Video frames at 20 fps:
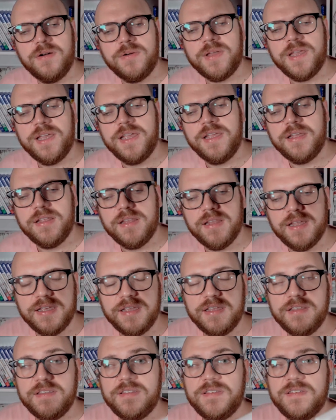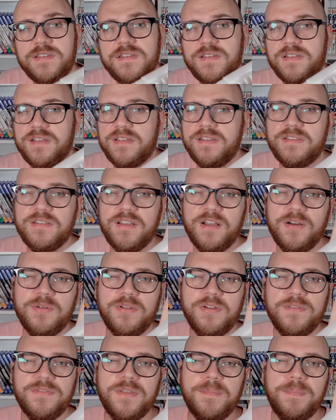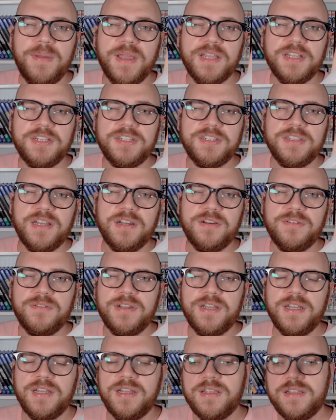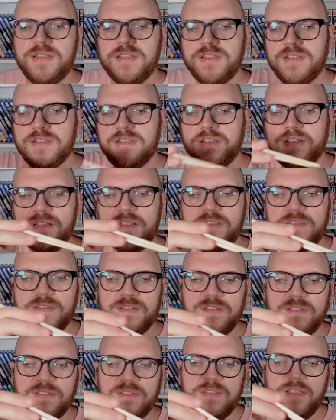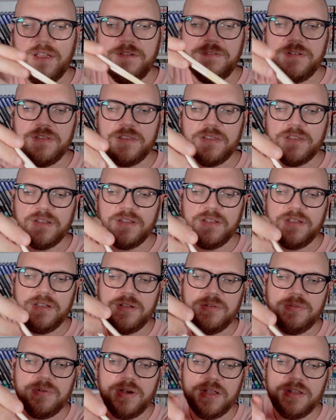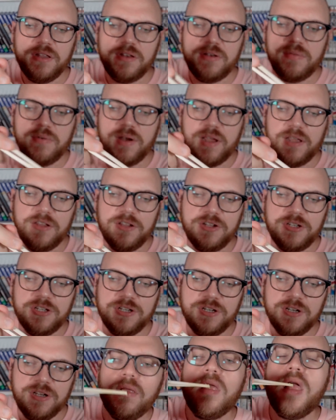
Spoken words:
Okay, like it's out of the package now, and it's definitely grated radish.